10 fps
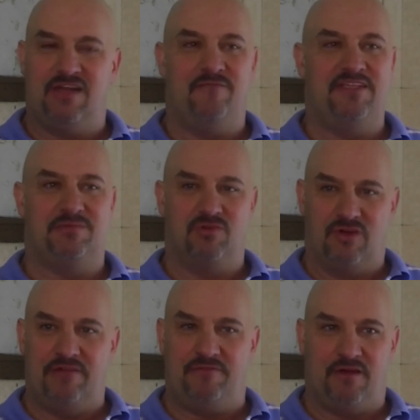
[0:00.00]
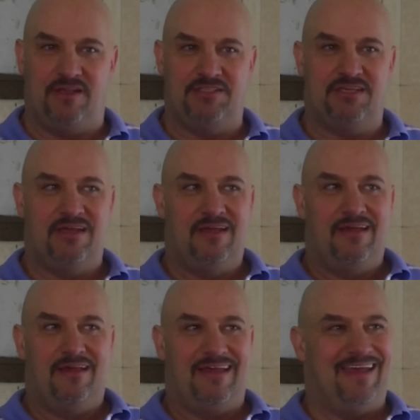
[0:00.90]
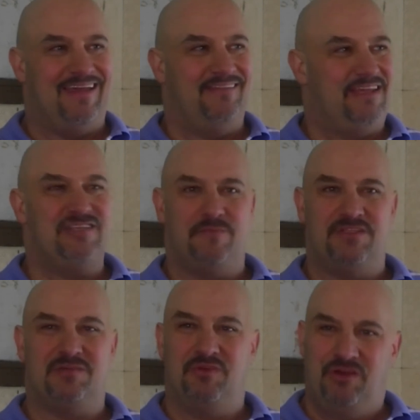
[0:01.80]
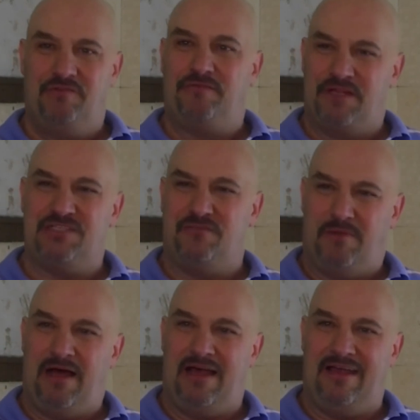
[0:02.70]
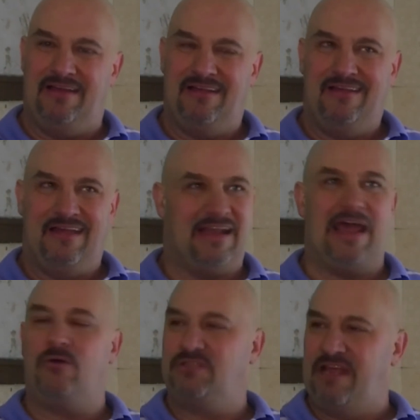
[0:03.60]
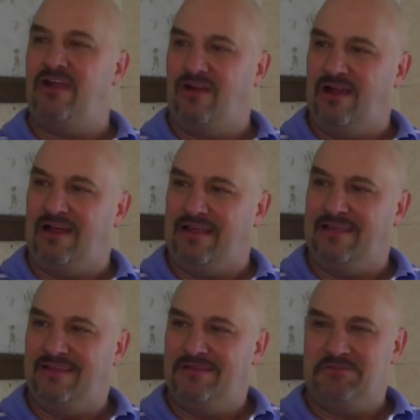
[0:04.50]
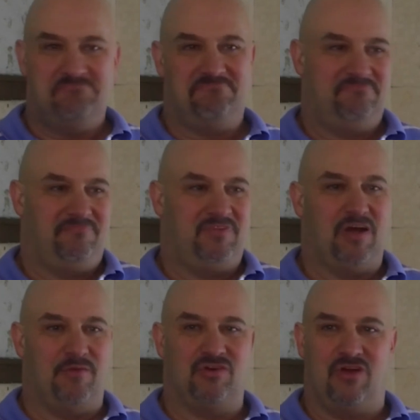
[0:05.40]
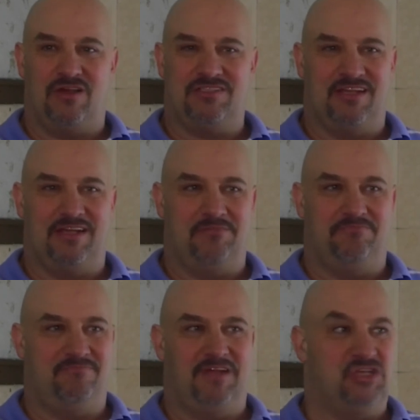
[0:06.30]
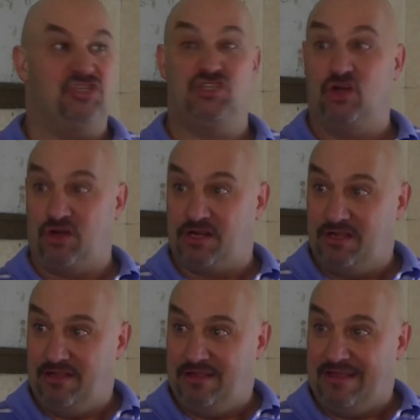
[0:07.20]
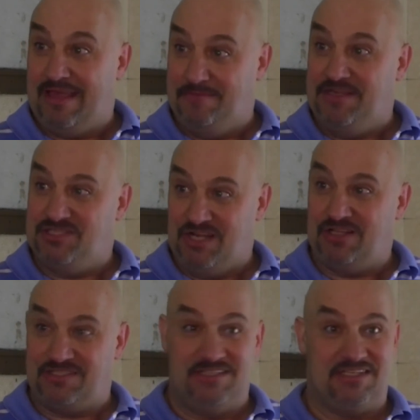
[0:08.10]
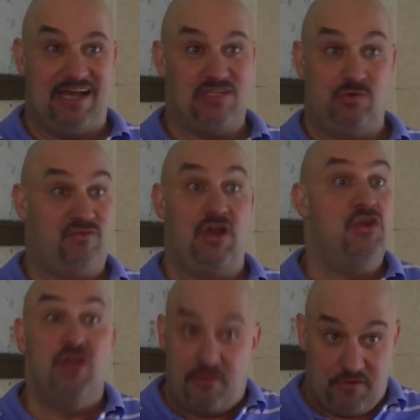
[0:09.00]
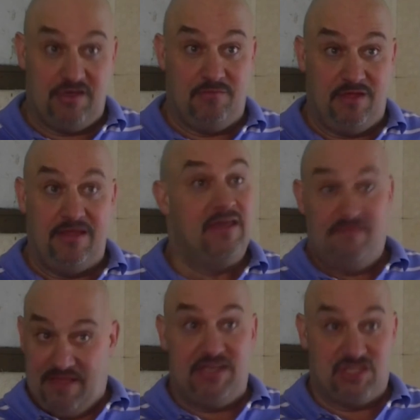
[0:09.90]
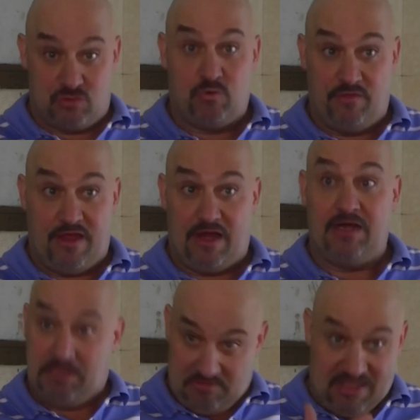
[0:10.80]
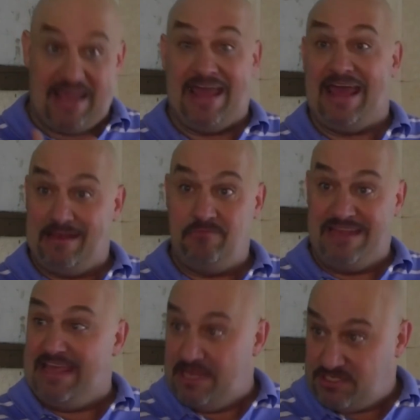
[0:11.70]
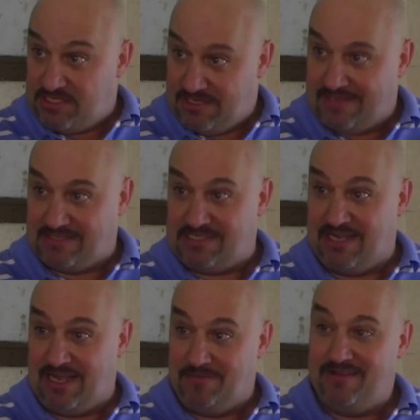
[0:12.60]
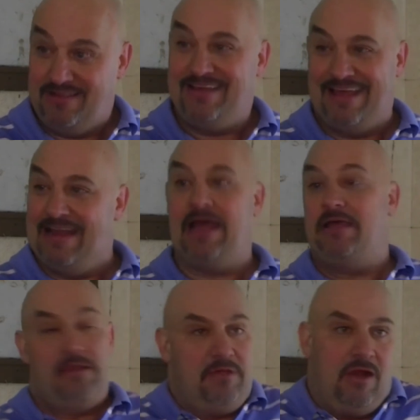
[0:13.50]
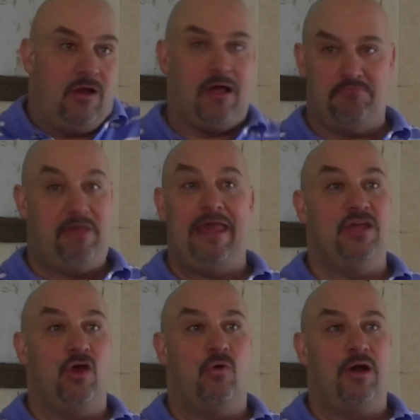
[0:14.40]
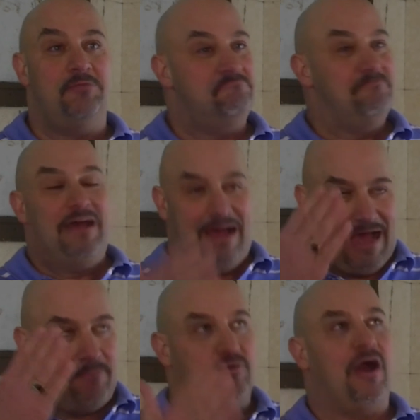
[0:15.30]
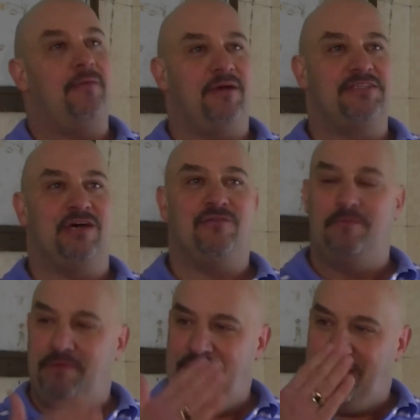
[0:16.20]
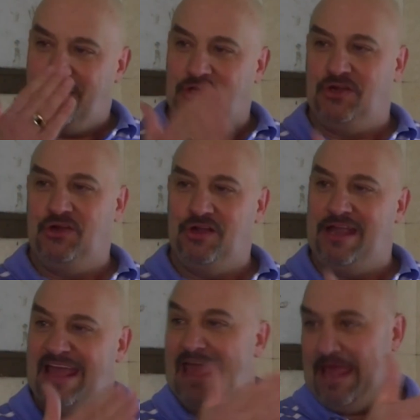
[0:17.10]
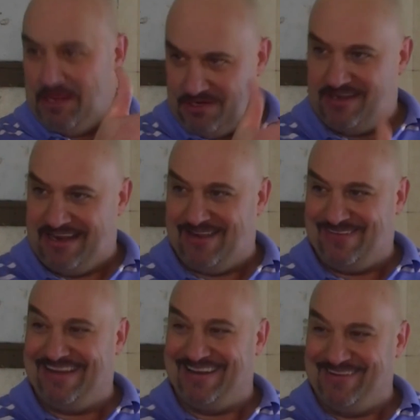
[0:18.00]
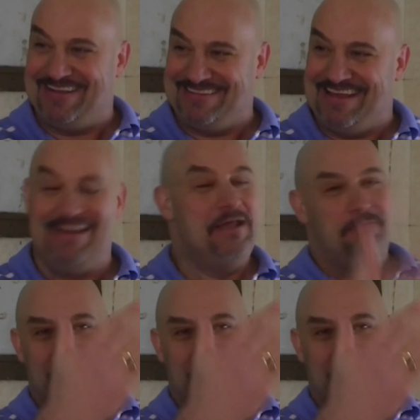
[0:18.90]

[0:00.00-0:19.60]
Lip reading: I've made some great friends, and these have been some good friends of mine, and how dare I come across like a jerk and be jealous of these guys who've done nothing to me. They just were there. They had it at the time. And you know, hey, you know what? I pride myself on being a good hand now. And I look at that.